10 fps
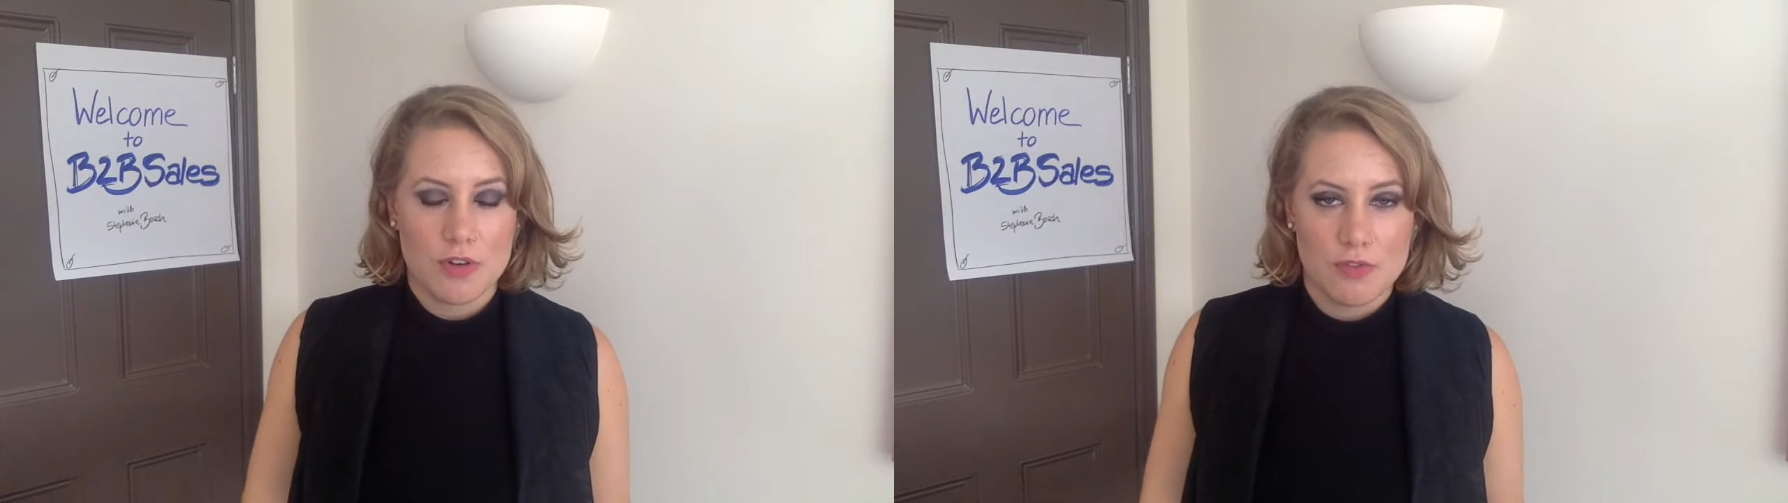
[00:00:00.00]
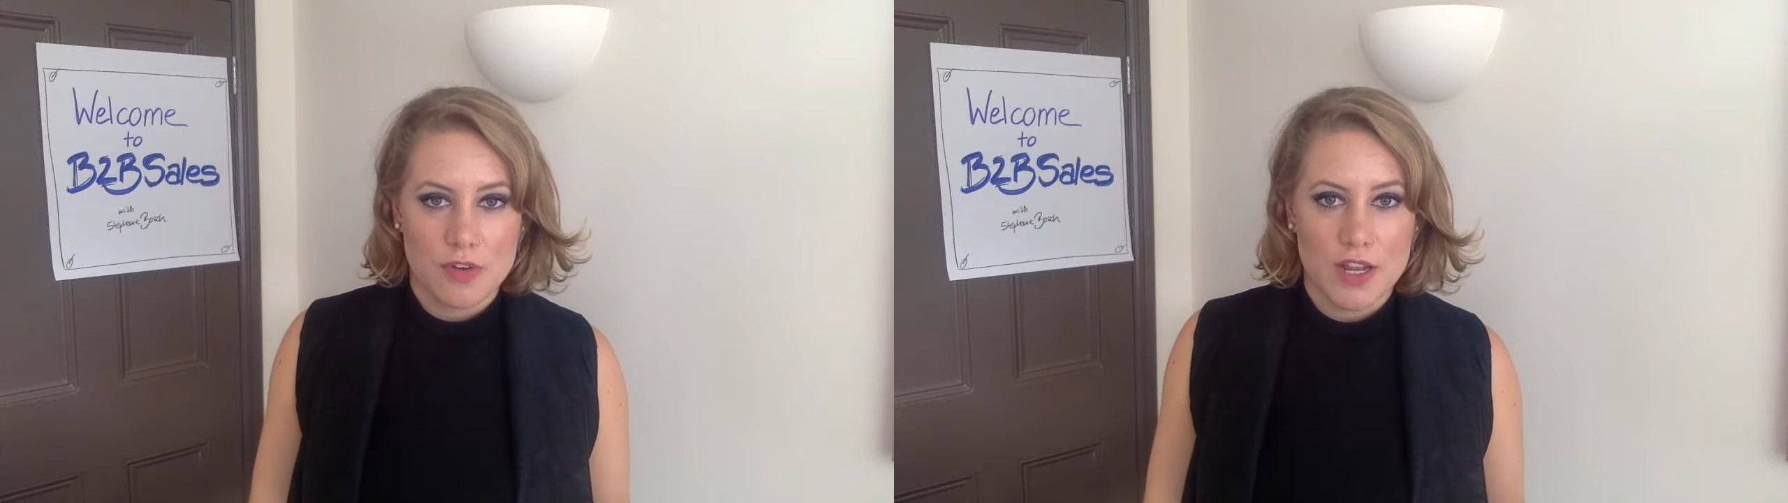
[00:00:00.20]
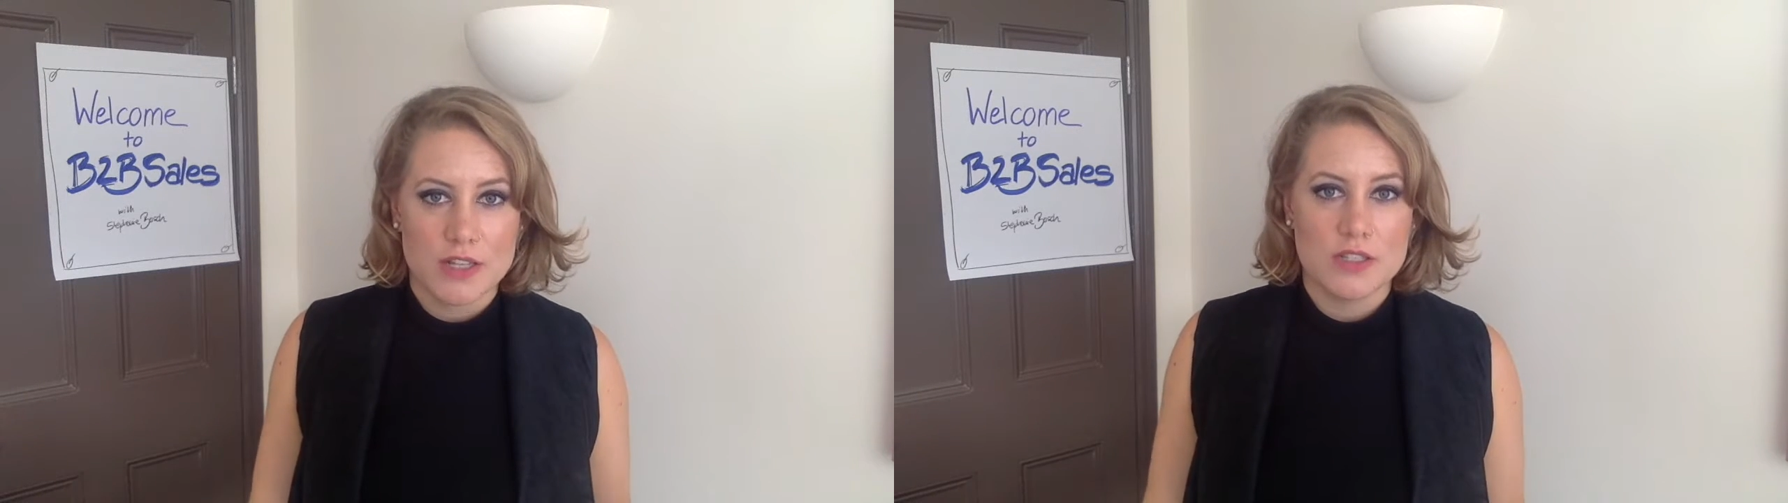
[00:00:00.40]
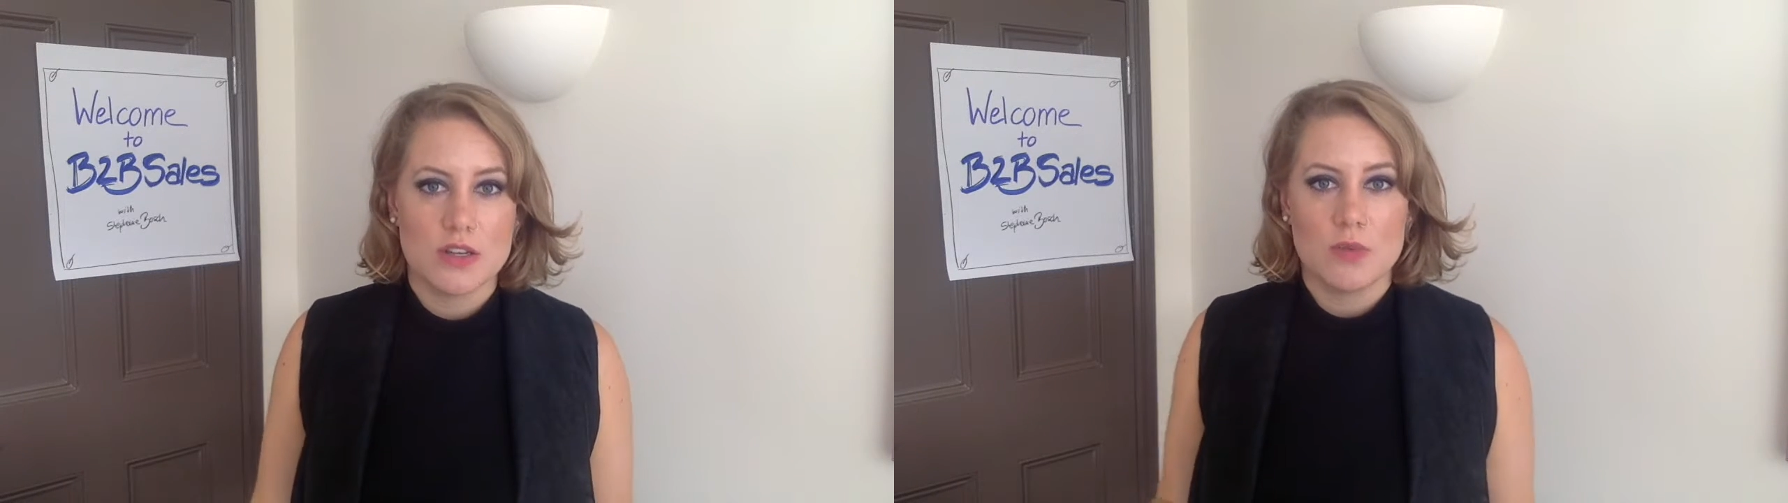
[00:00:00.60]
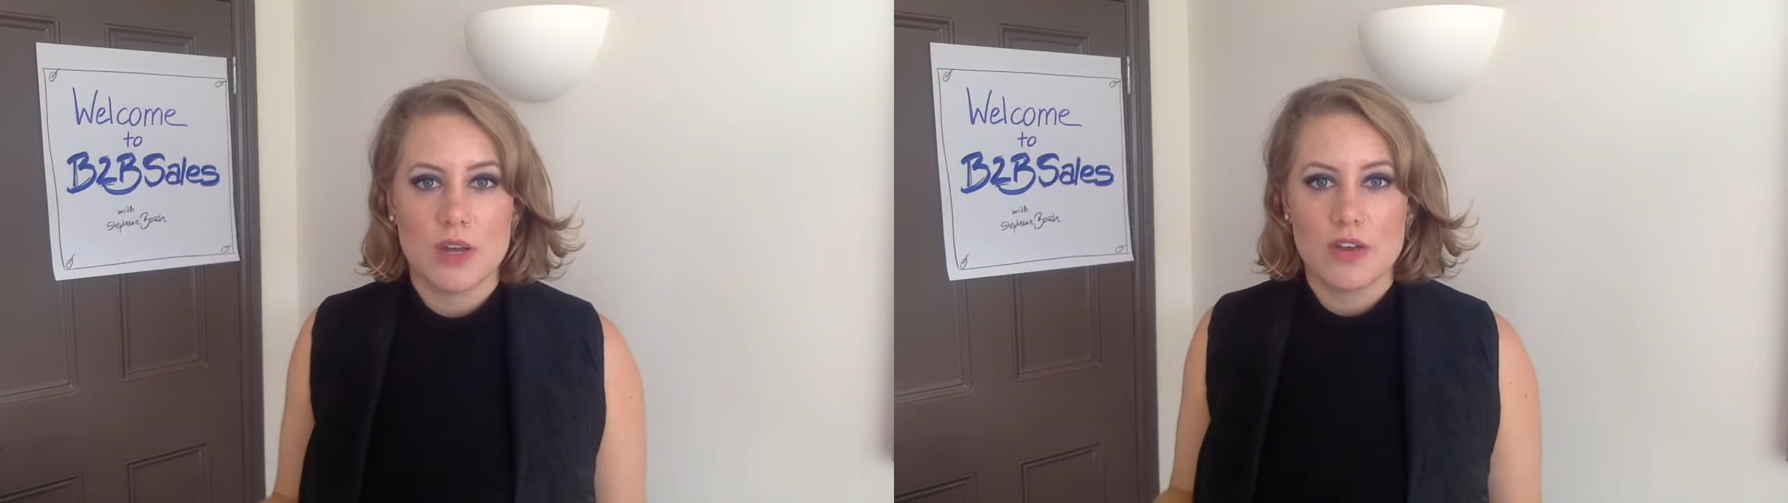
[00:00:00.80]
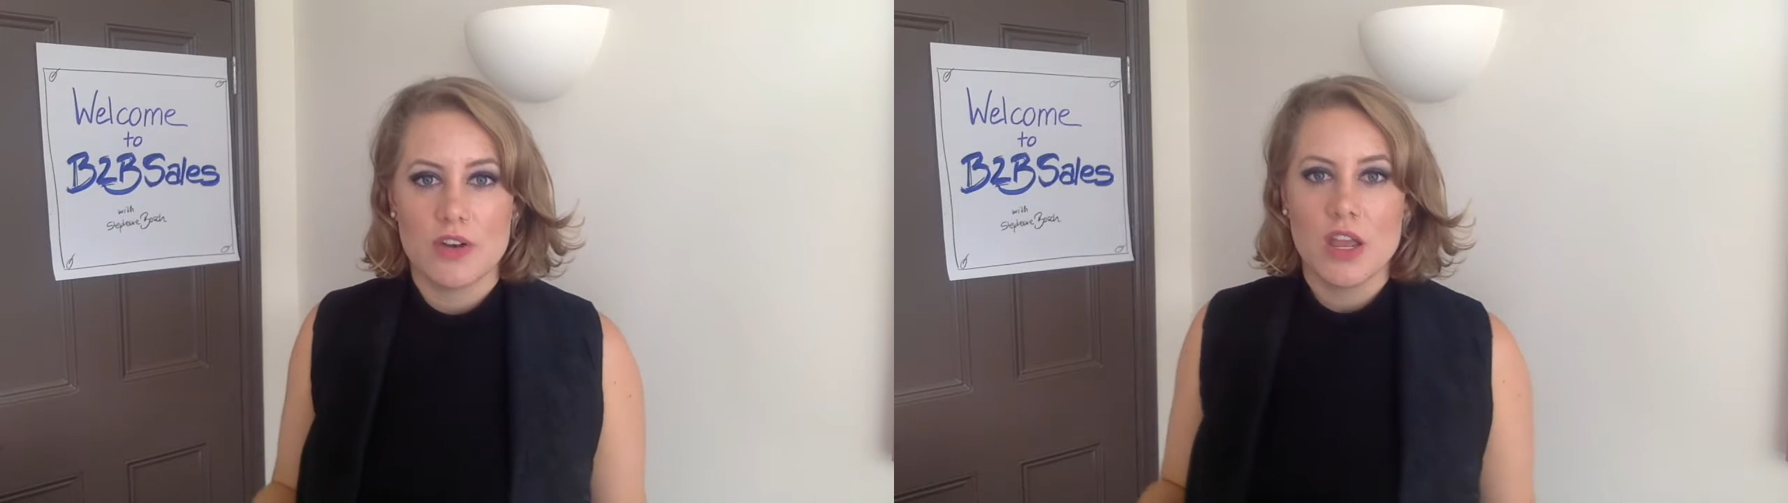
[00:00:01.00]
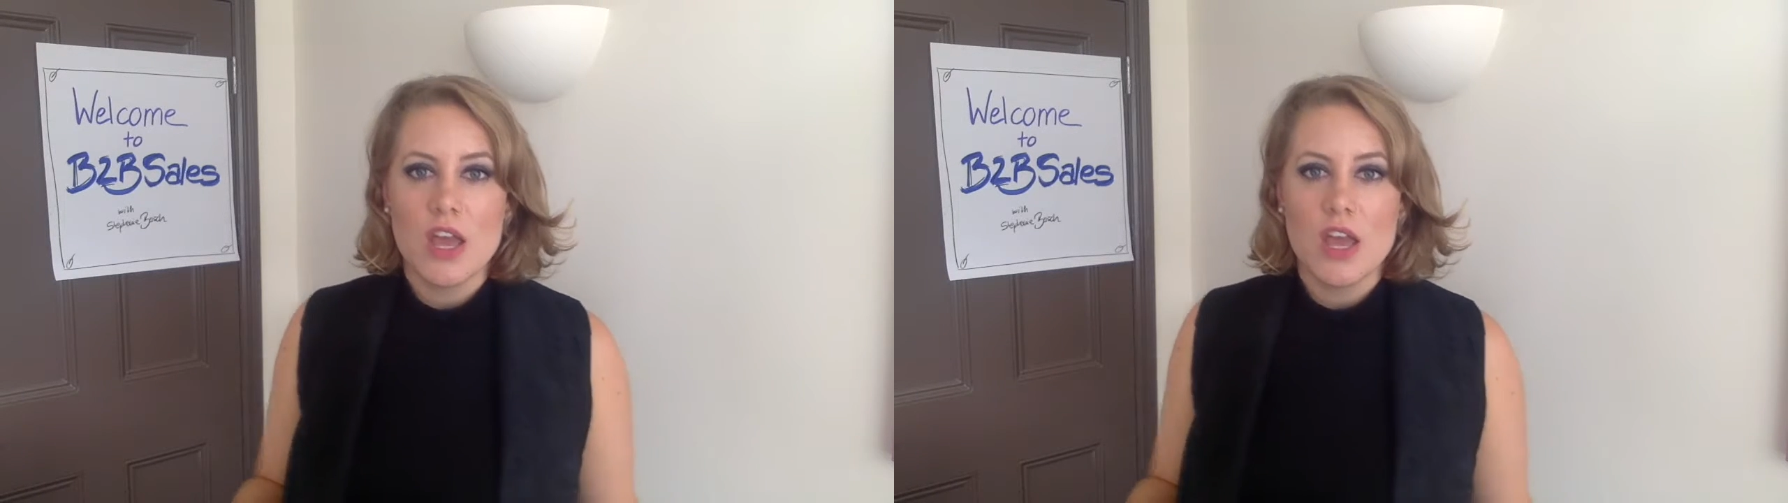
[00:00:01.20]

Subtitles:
a friend or whatever,